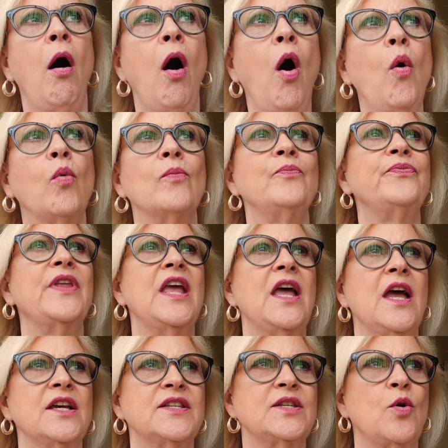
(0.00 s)
Oh,
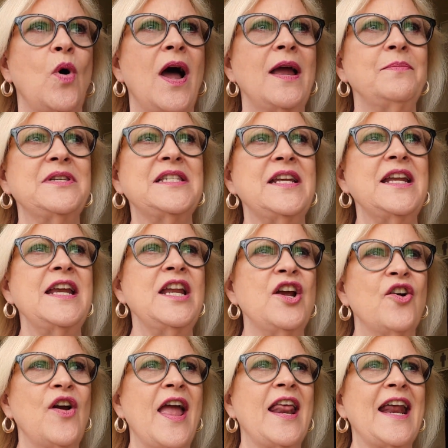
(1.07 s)
so I'm sitting
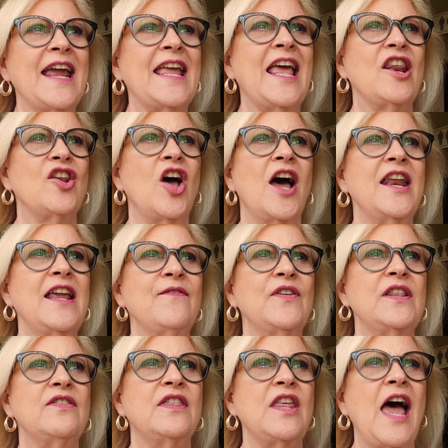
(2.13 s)
here and I cannot
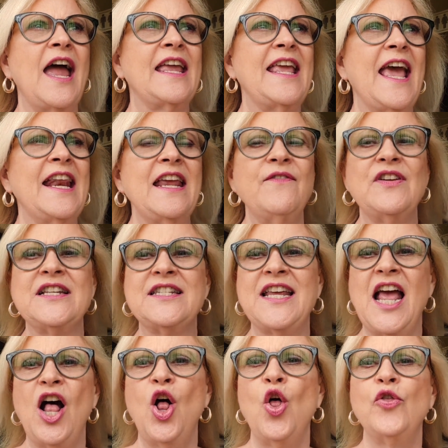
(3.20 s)
even, I can't even
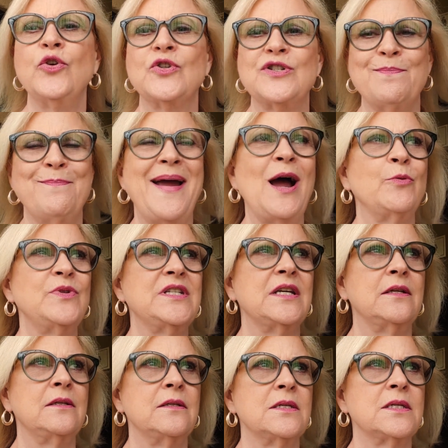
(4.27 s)
tell there's
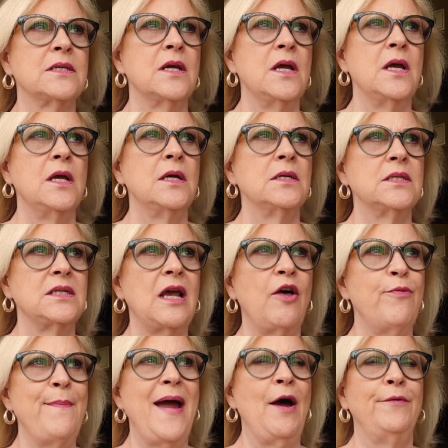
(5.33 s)
mountains,
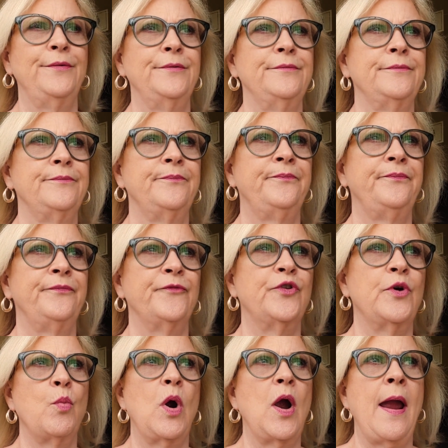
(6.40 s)
South Mountain,
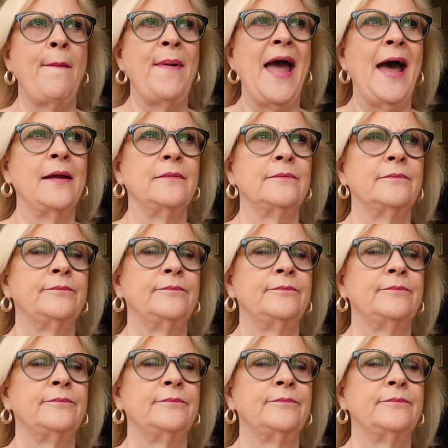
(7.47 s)
where I'm at.